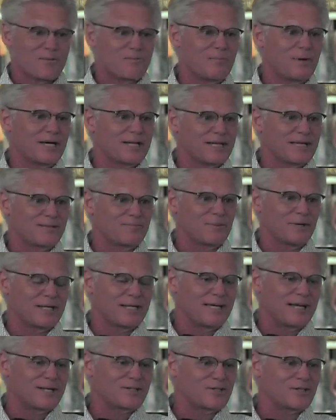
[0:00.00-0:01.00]
but
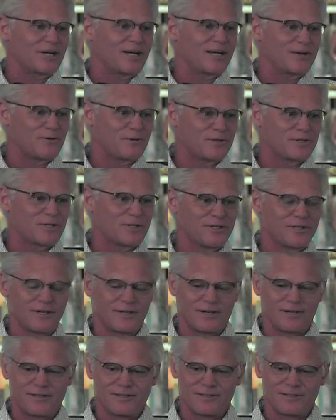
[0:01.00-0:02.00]
but actually, I was in
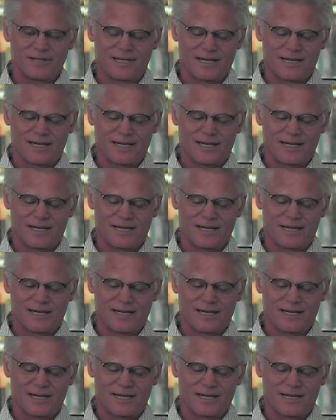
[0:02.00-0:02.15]
the.